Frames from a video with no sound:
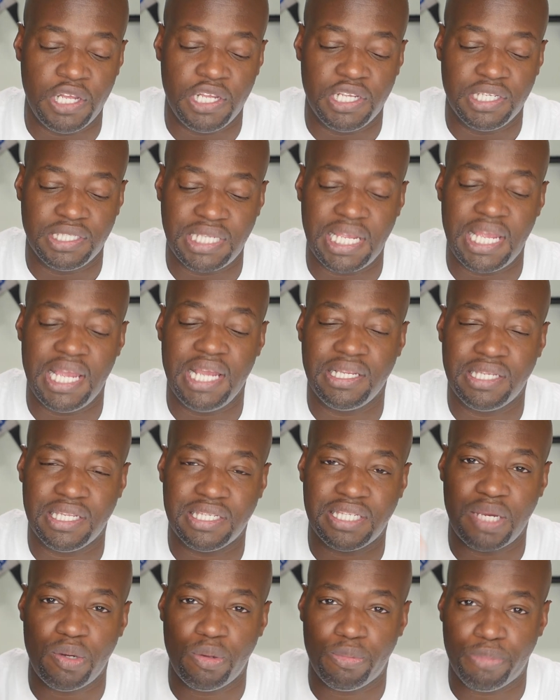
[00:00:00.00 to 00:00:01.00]
saying
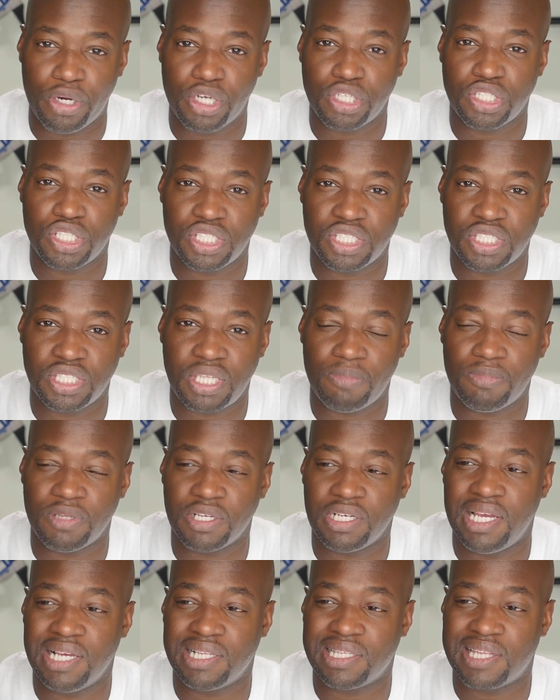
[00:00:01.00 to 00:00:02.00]
that they will purchase
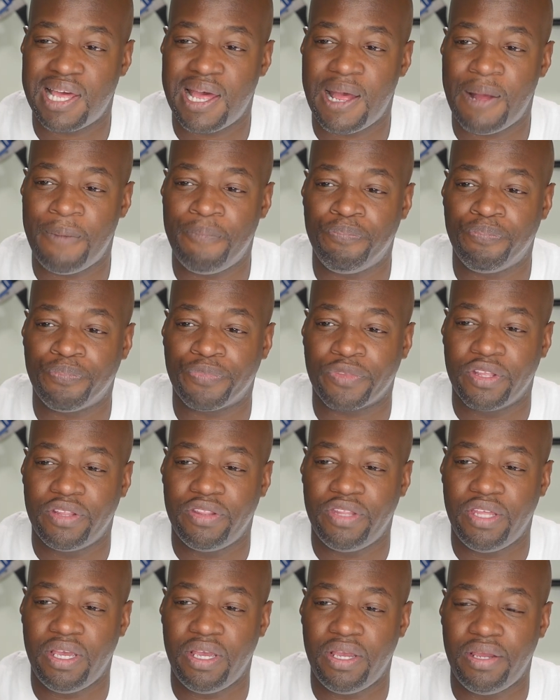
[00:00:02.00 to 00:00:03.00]
something like that,
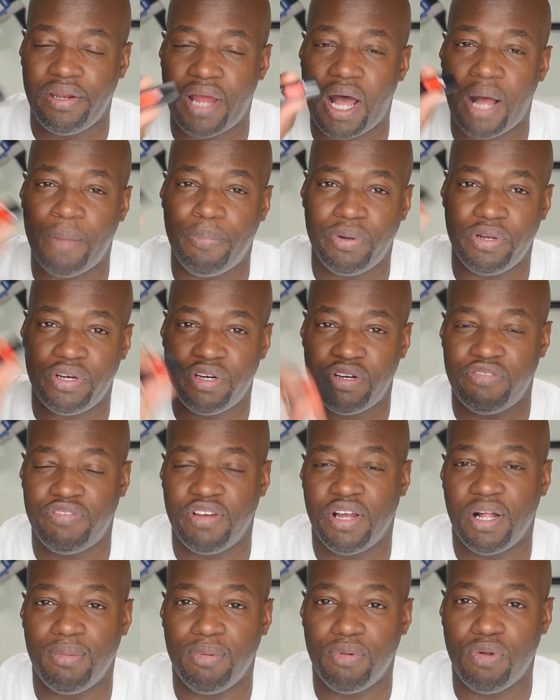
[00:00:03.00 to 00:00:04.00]
then I'll put it
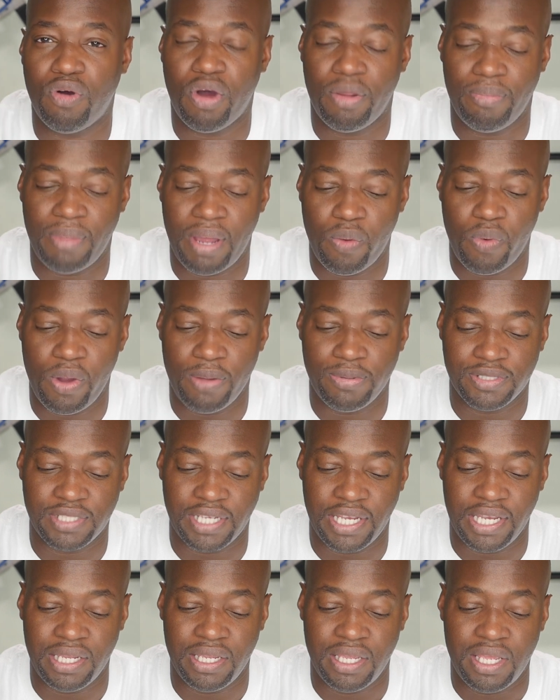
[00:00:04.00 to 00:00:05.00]
available on my
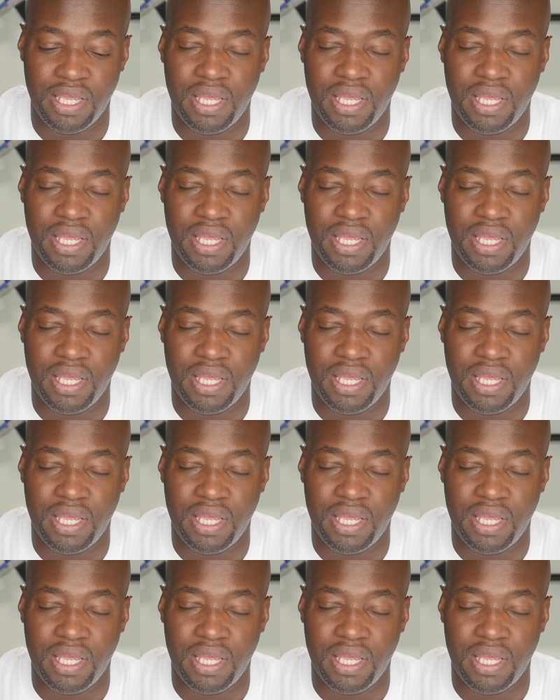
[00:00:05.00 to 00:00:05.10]
website.